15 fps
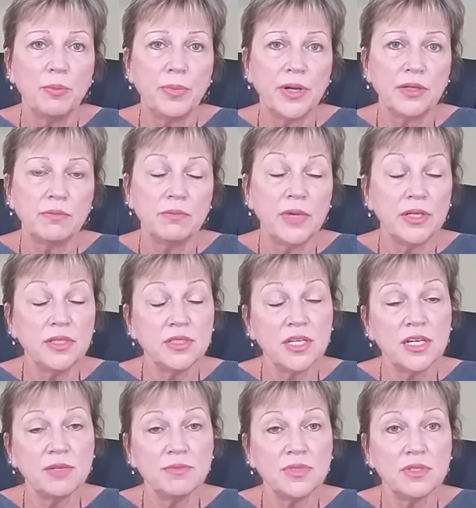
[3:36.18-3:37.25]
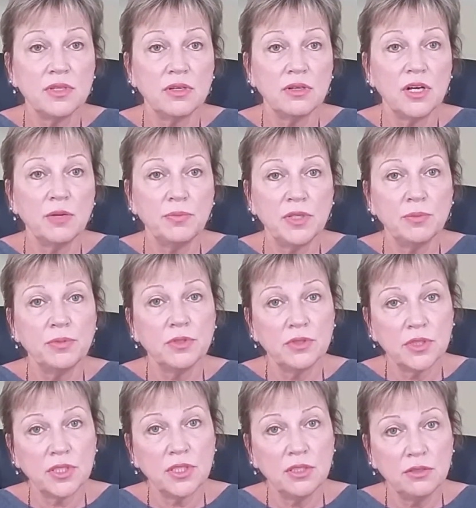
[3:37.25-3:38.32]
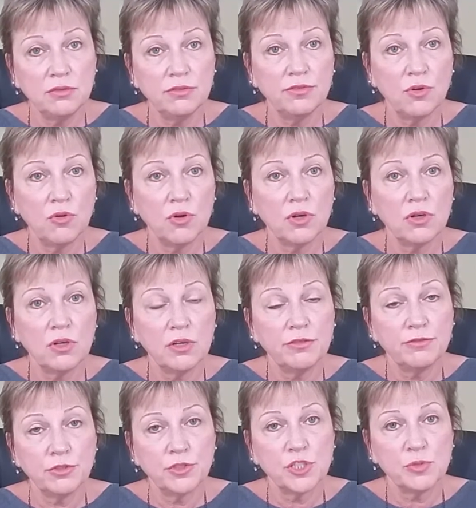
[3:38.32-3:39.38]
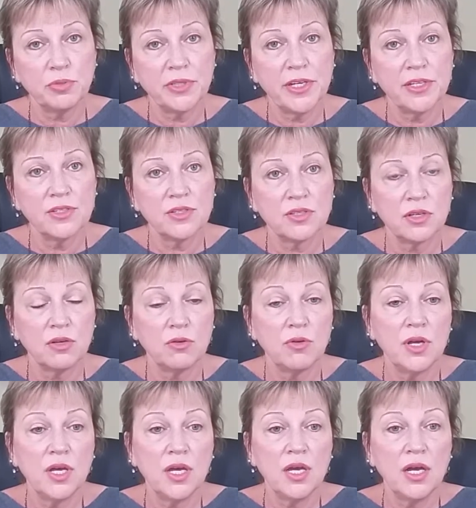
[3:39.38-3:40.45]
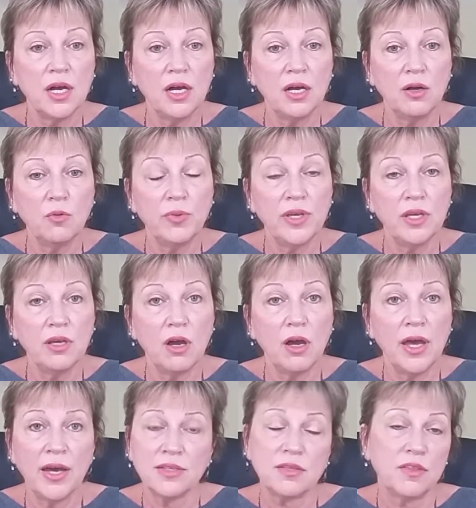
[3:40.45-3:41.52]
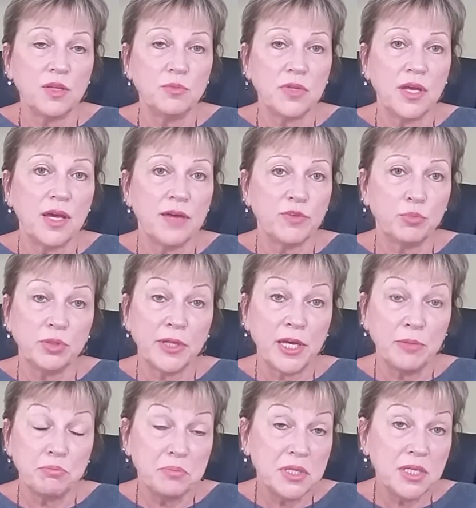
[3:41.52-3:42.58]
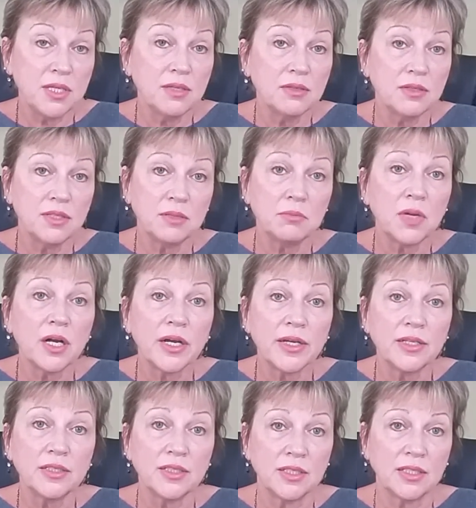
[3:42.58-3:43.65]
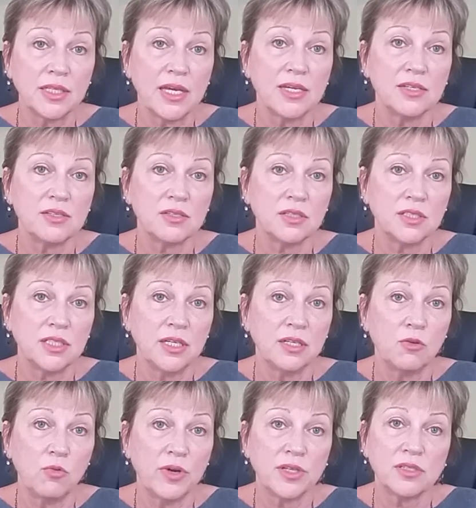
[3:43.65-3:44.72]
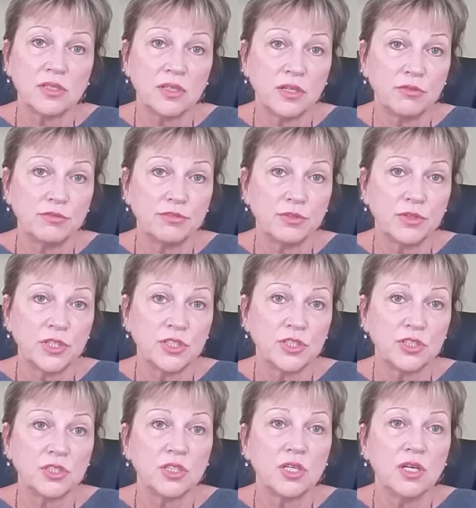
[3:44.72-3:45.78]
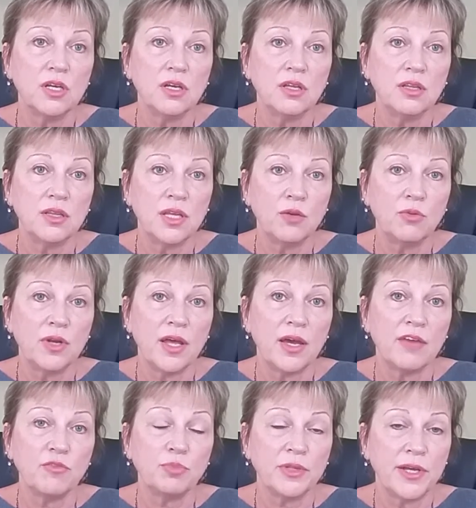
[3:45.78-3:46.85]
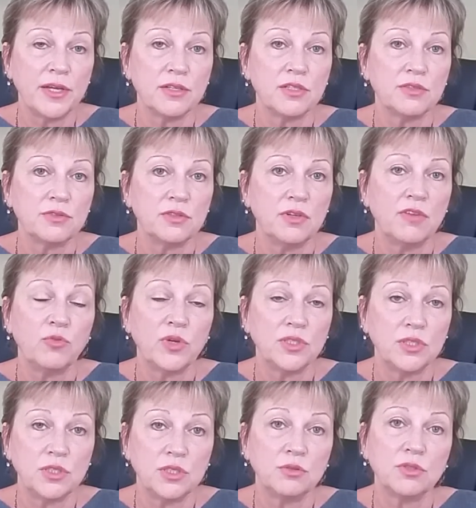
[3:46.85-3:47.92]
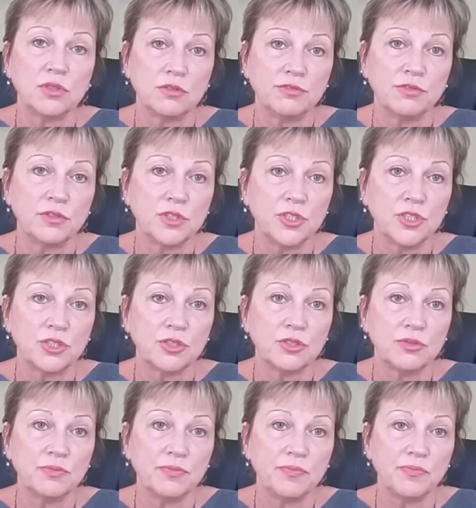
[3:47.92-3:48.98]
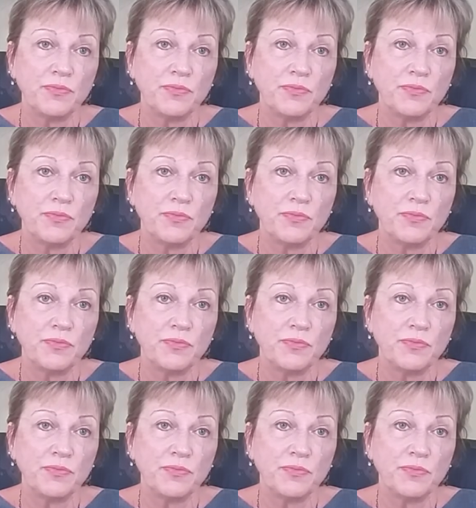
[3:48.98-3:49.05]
But many times there are people looking for a furnished place. So we ask them to have a plan B in mind in case a tenant wants it unfurnished. They would have plans of what to do with the furniture.